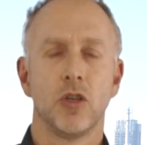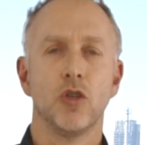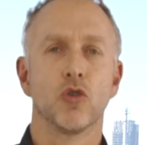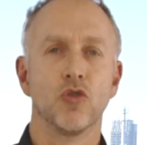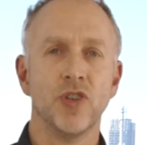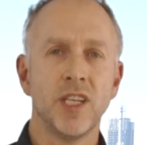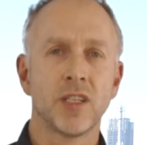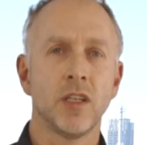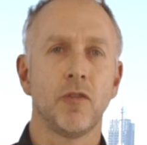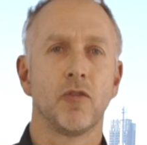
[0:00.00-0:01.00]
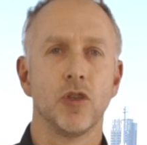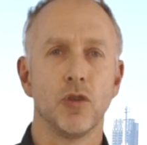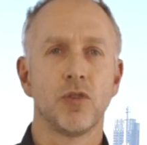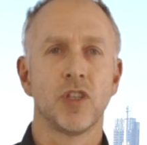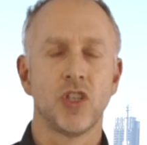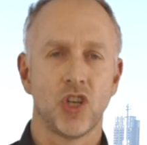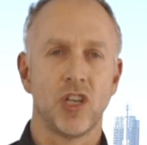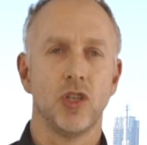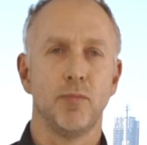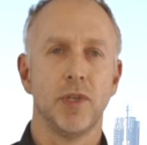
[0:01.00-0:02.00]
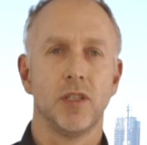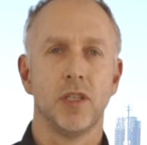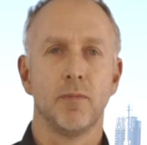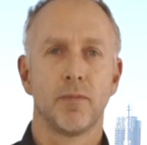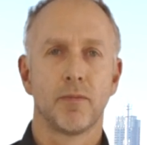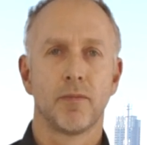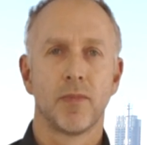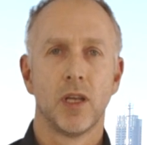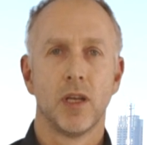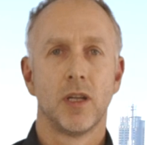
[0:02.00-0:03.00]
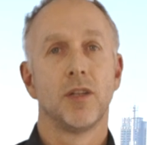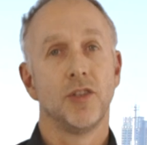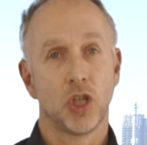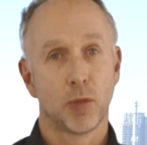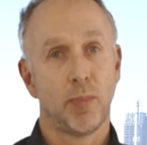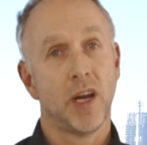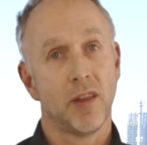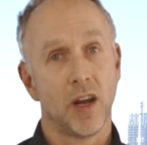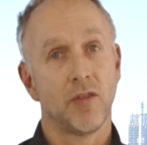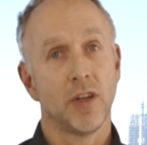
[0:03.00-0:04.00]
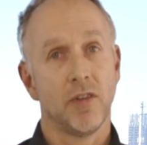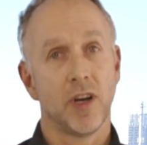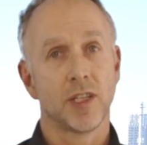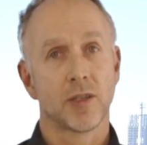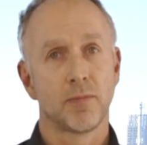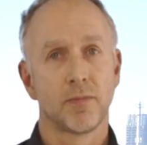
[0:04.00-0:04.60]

your reasoning for using ChatGPT, despite their advice.